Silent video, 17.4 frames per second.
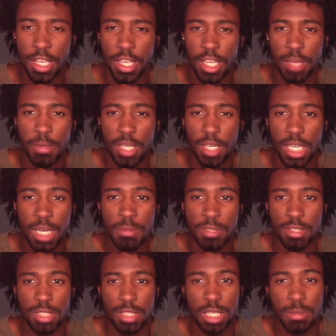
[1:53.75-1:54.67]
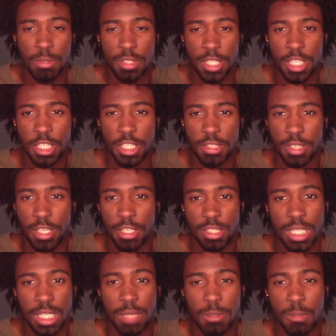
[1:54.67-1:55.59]
it becomes a double dendrite or
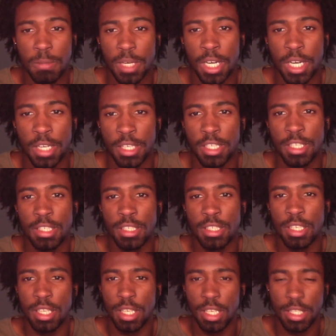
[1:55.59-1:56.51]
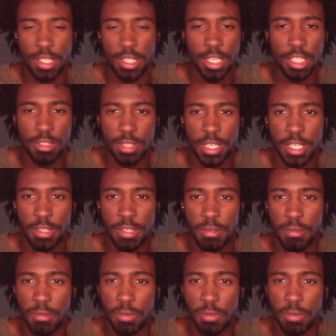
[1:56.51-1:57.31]
double bonded dendrite,